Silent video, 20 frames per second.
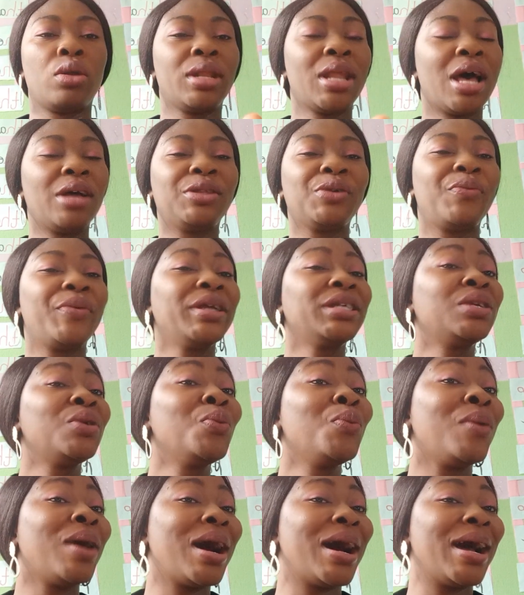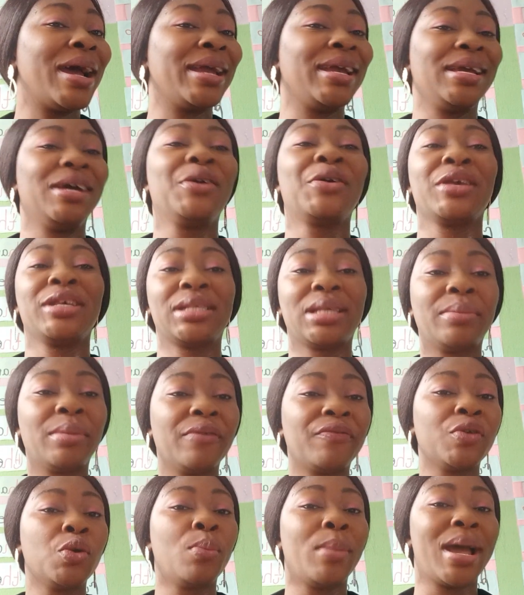now the reason why, okay, some
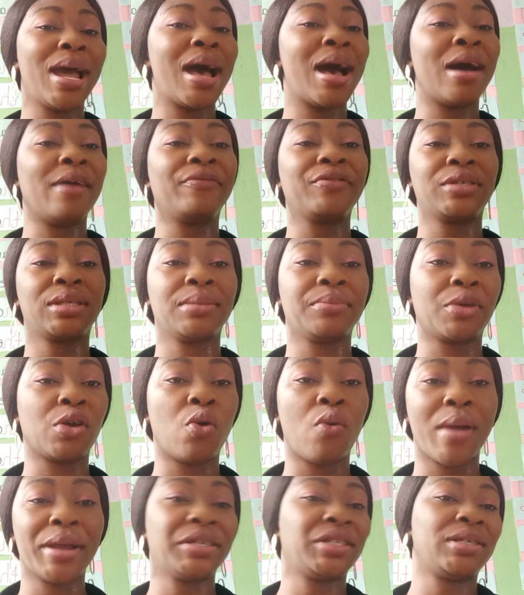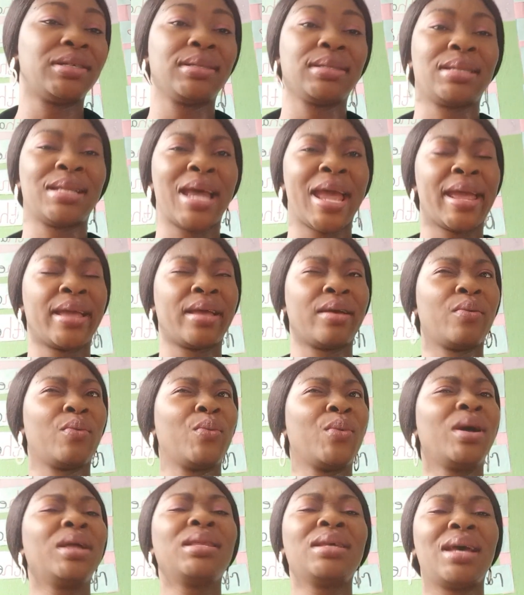of you might ask some questions like,
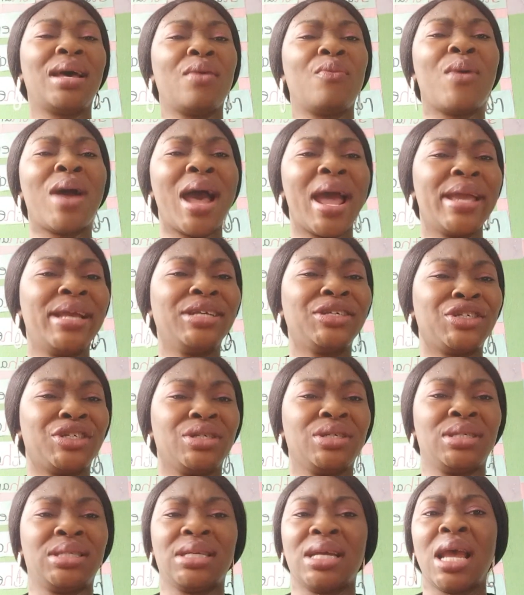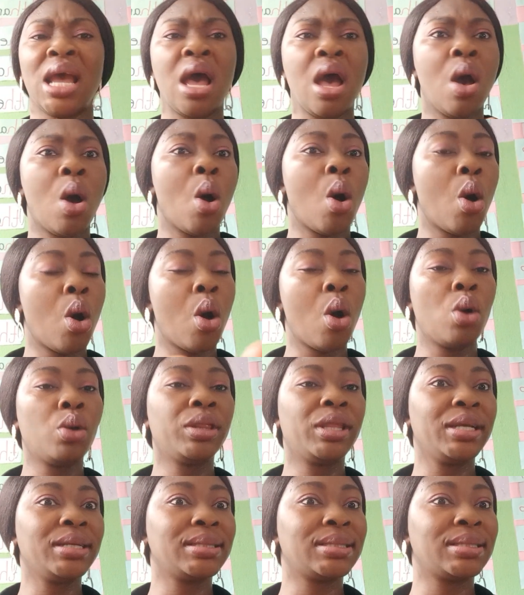why should
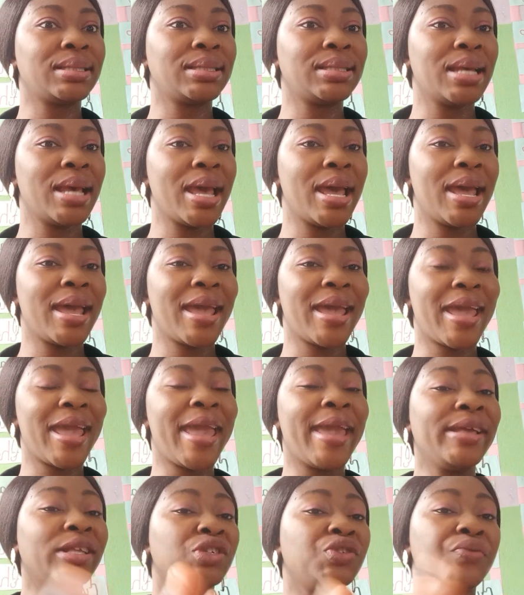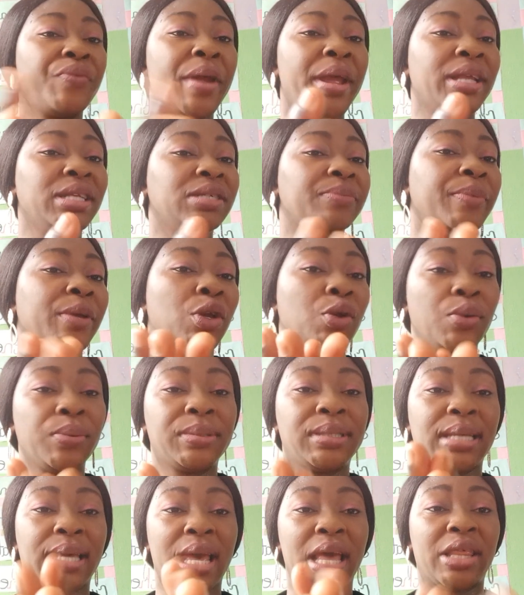all this age range be
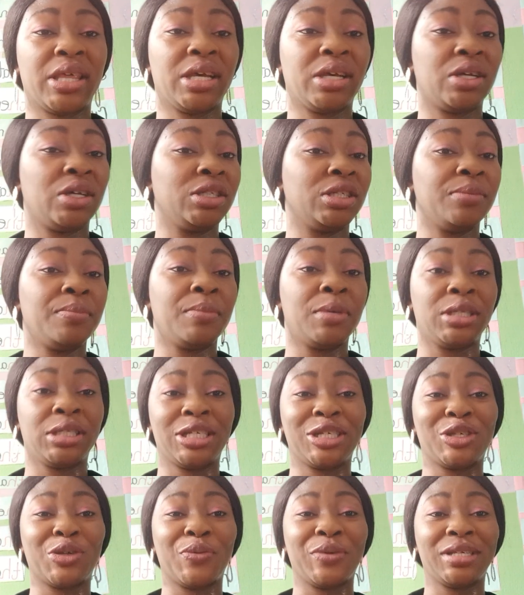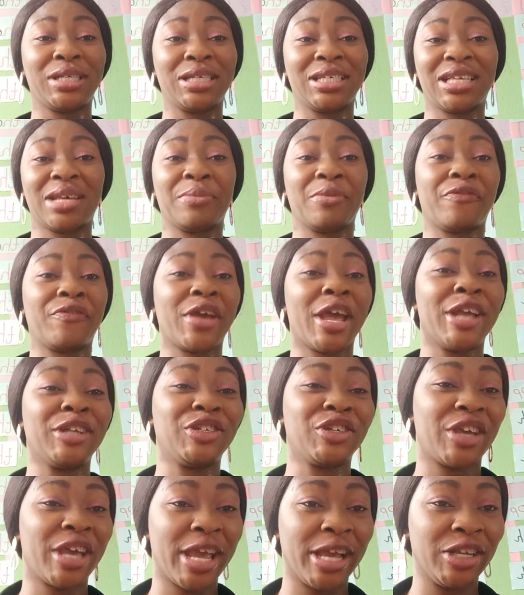grouped together under Montessori system of
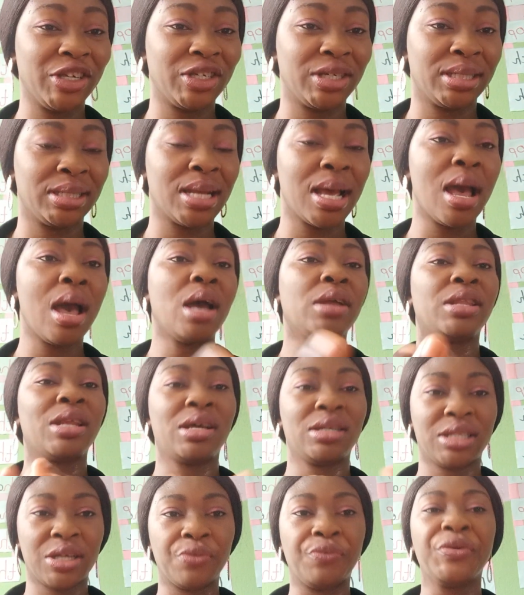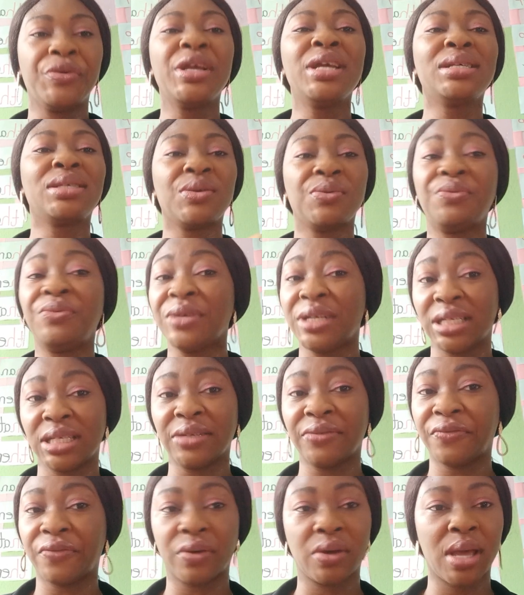education? Now there is a
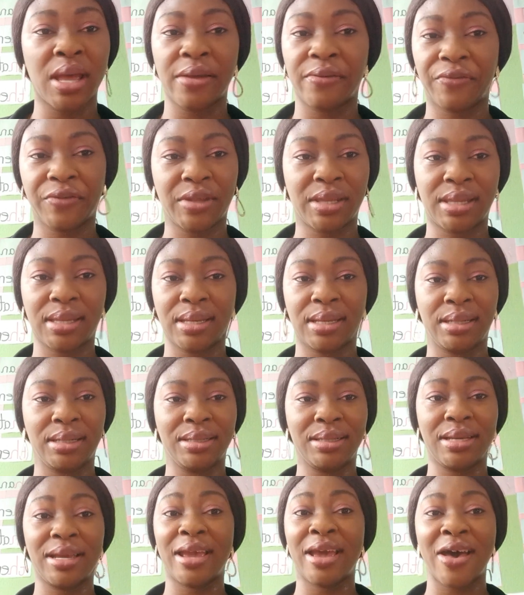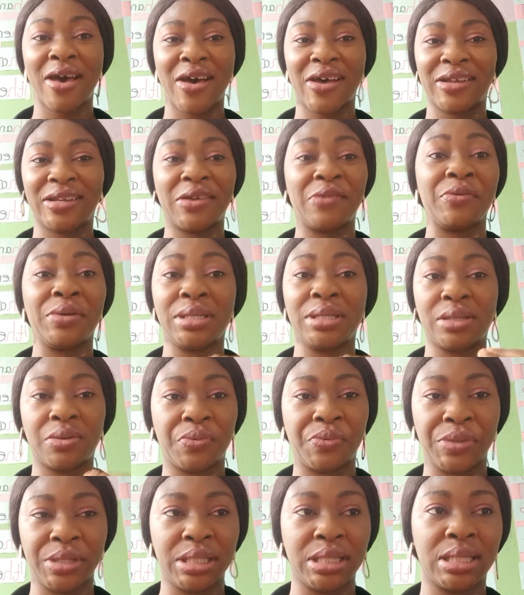reason for everything. Yeah, there is
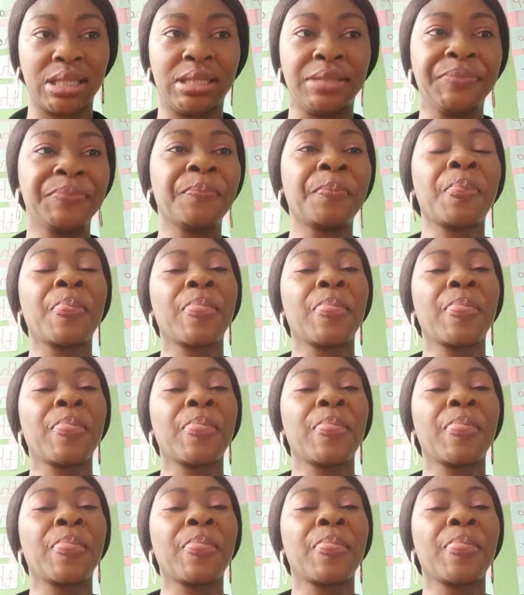a reason.